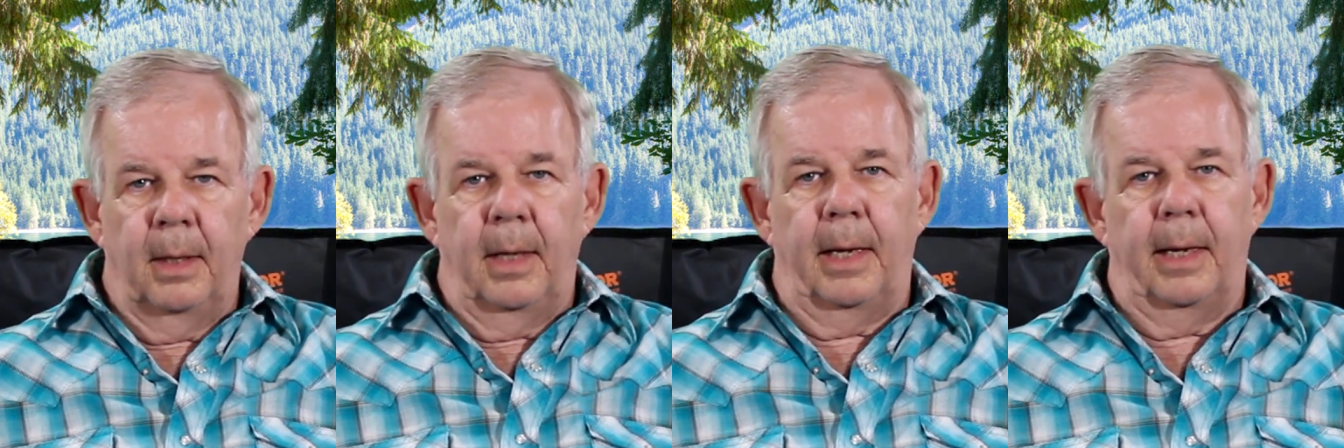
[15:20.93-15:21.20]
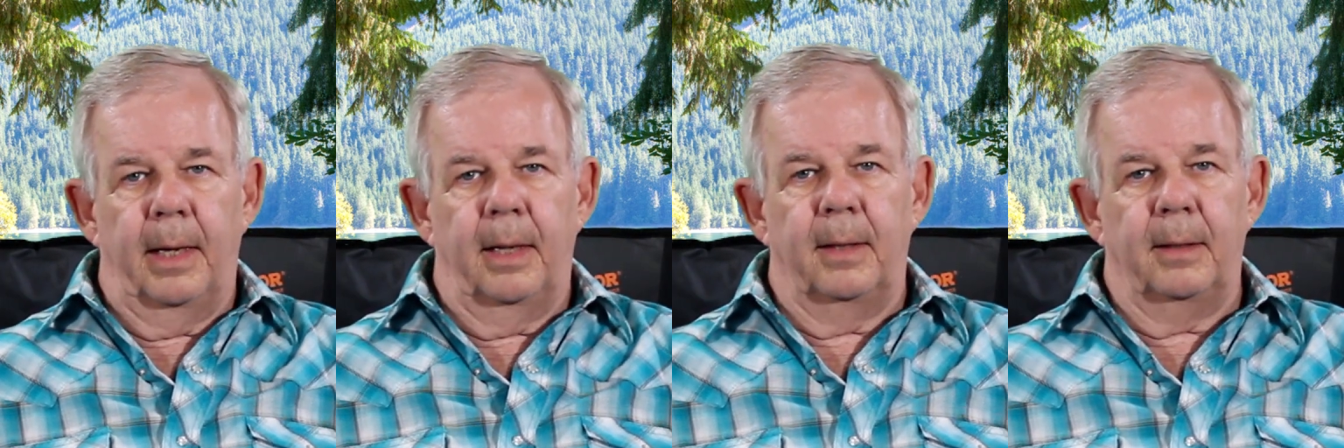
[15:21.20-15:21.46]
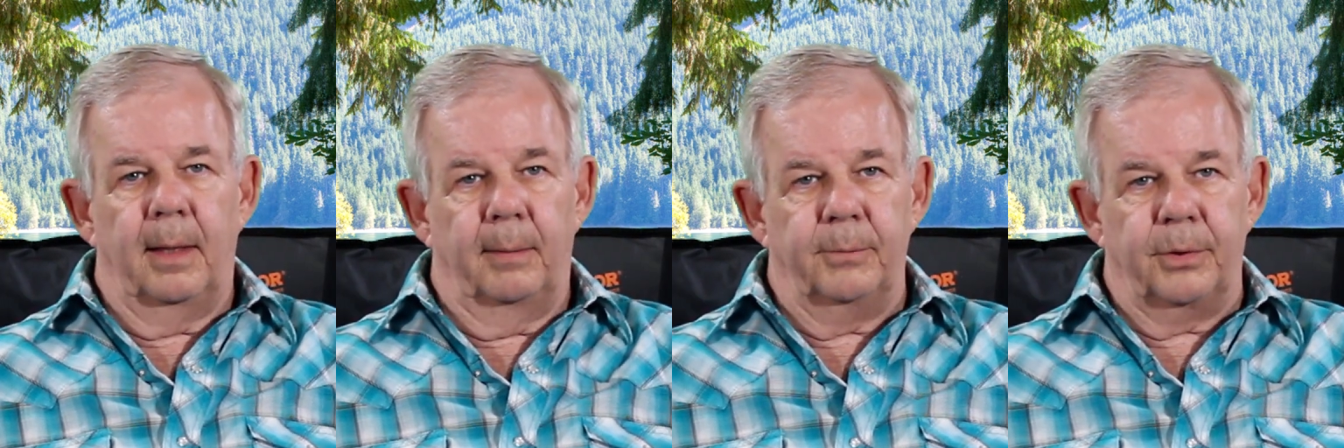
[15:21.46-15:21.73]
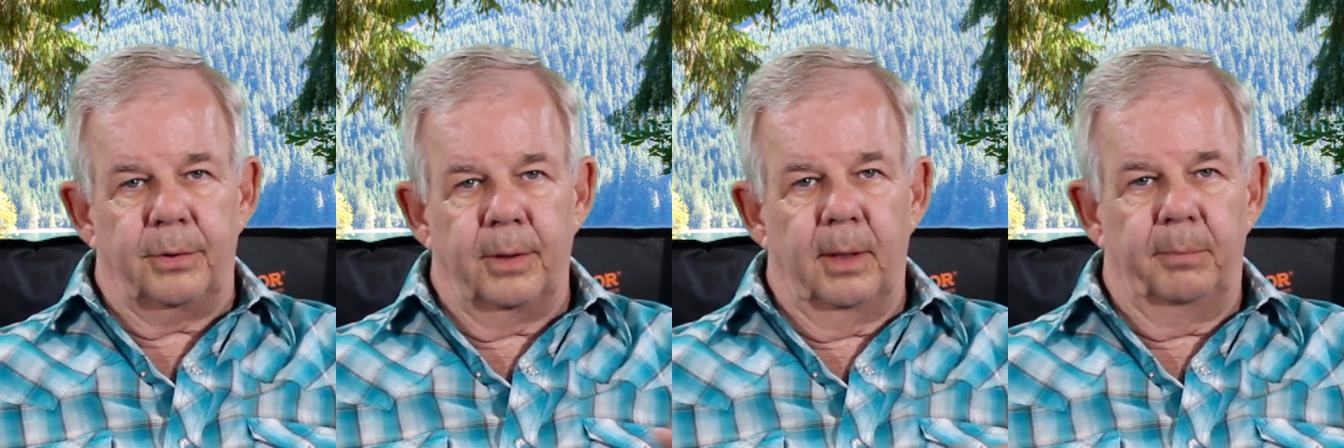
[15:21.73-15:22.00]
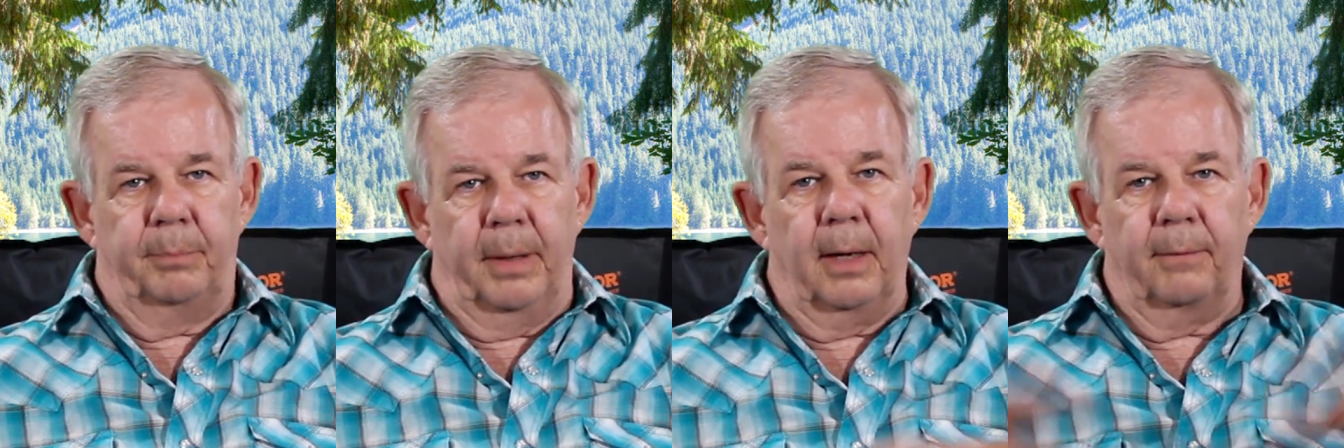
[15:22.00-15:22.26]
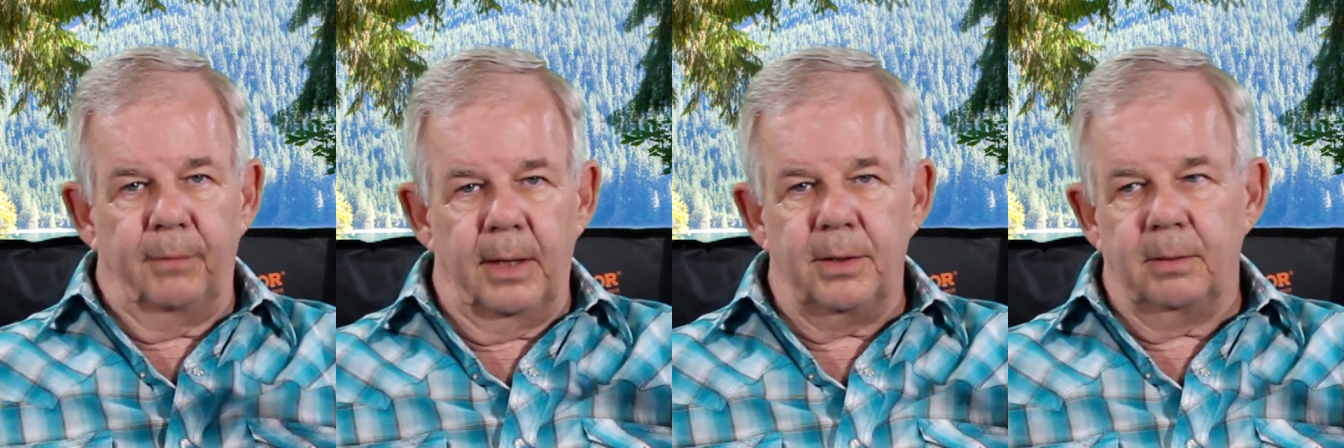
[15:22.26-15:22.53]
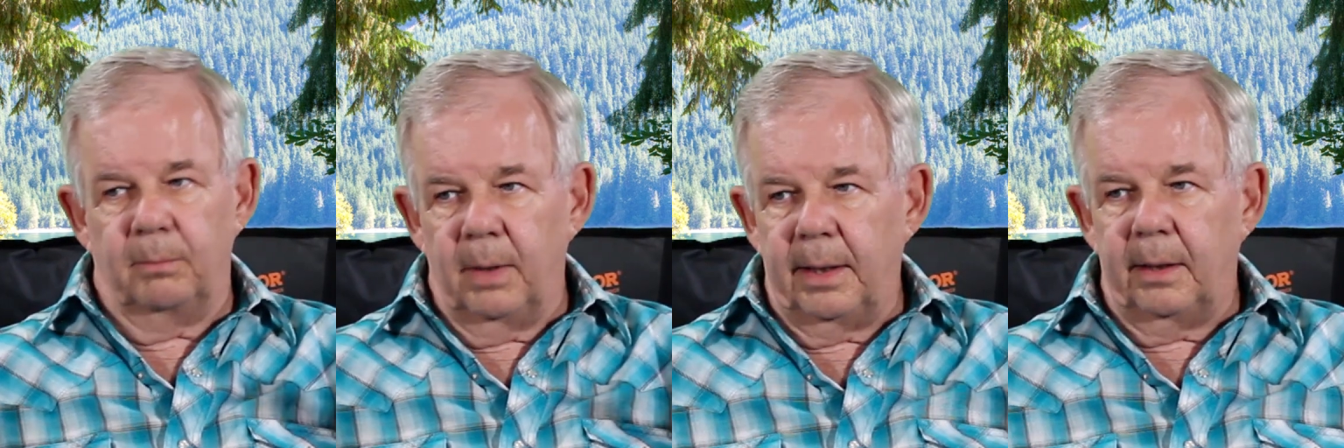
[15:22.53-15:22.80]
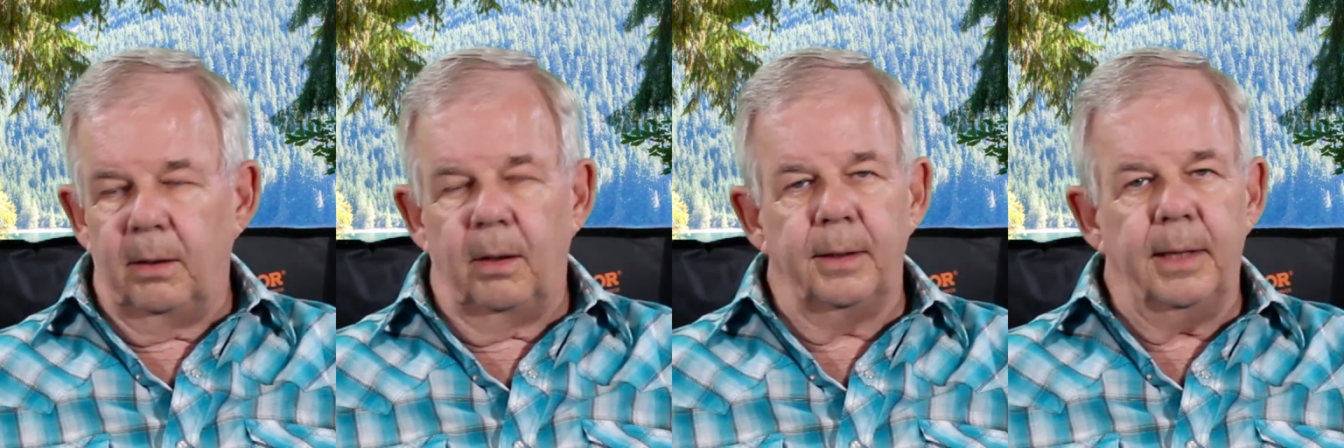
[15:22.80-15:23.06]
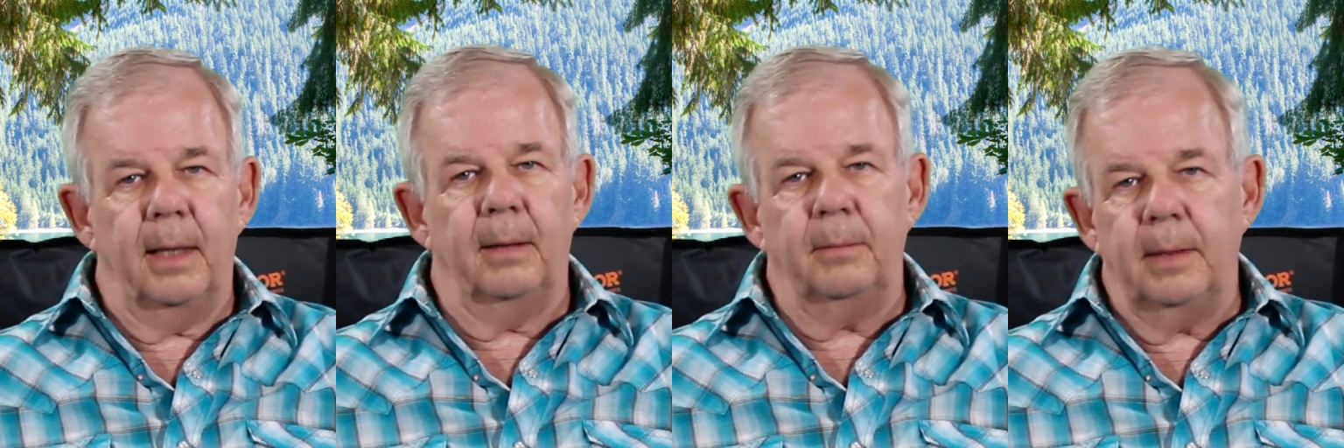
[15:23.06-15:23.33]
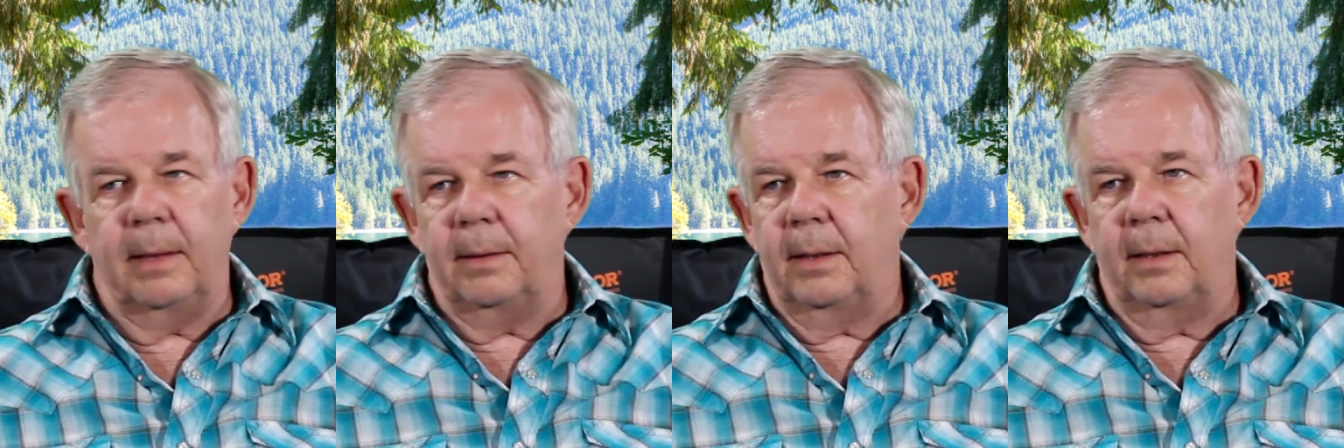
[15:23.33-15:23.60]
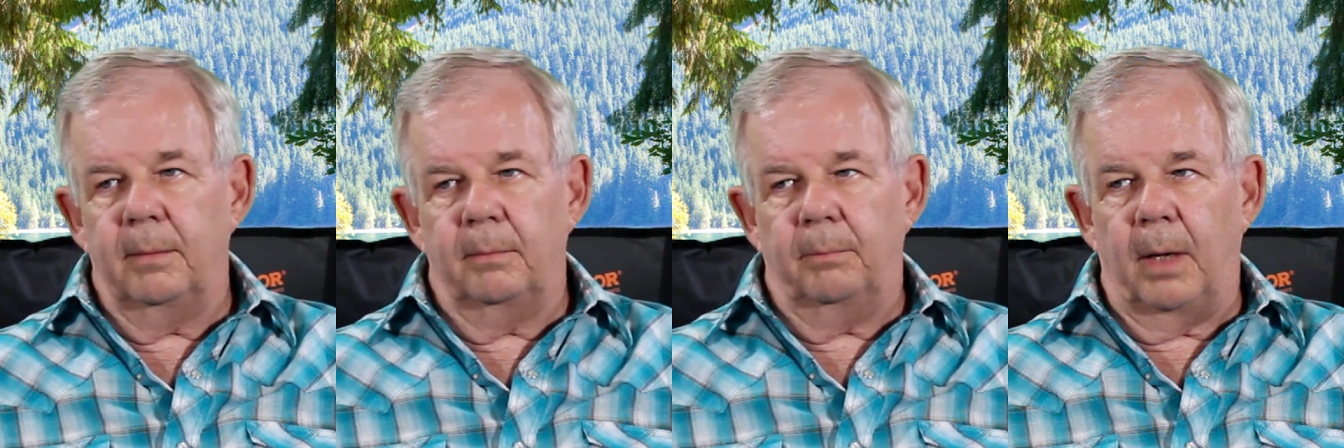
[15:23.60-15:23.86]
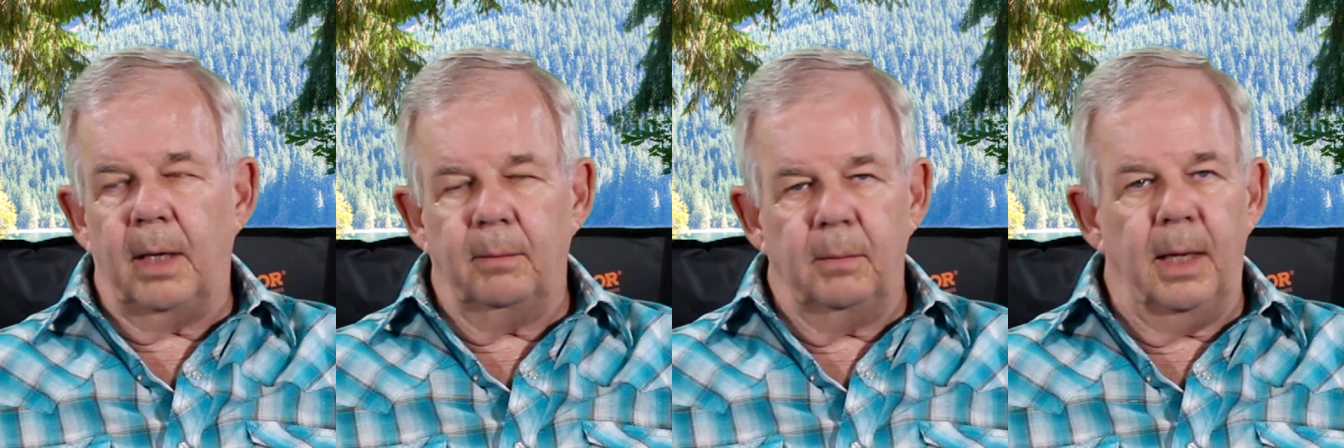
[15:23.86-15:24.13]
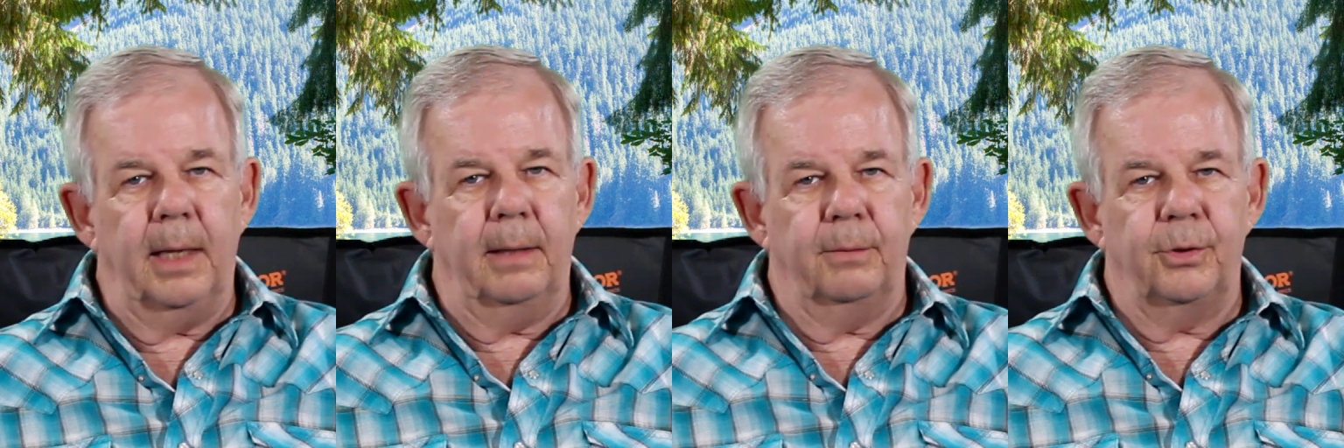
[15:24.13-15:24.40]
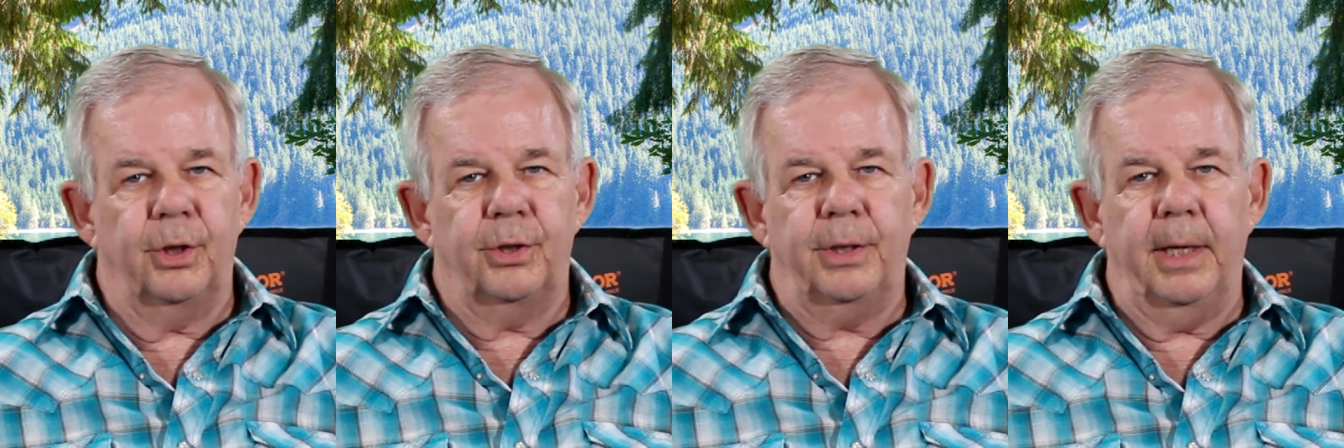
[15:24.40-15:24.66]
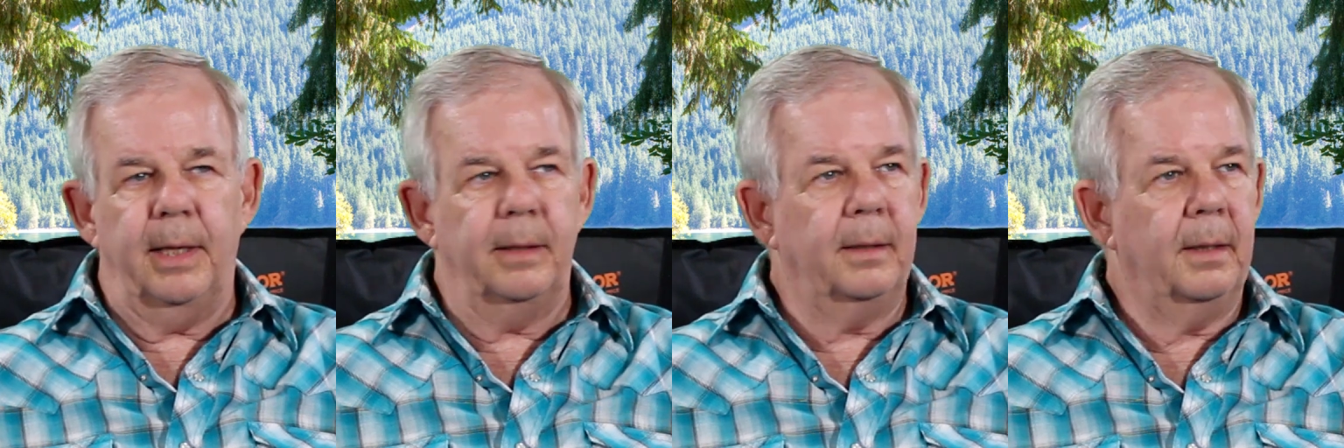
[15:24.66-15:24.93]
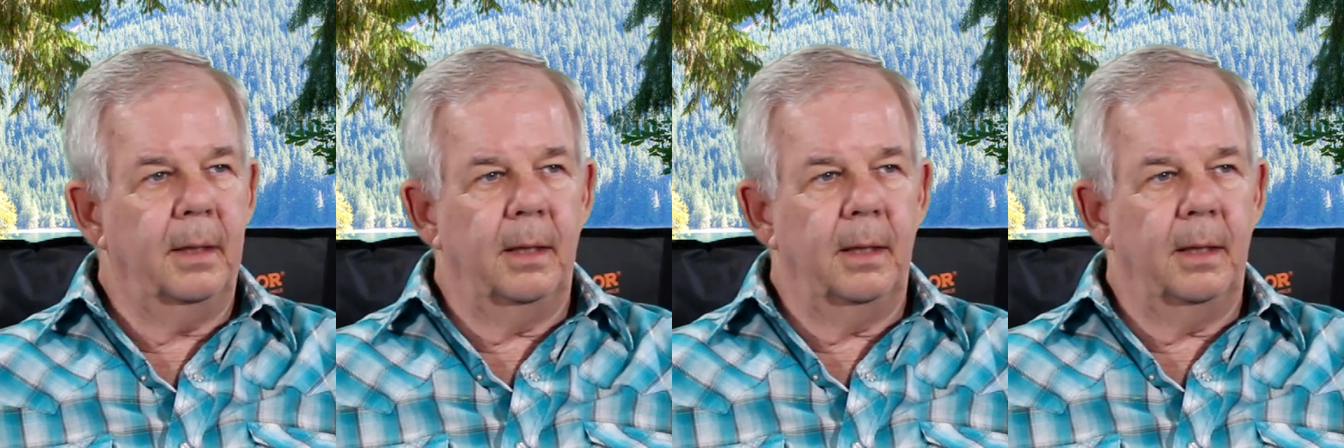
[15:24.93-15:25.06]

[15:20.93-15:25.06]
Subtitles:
and I'm just going to paraphrase it and break it all down. Bottom line, it was just saying,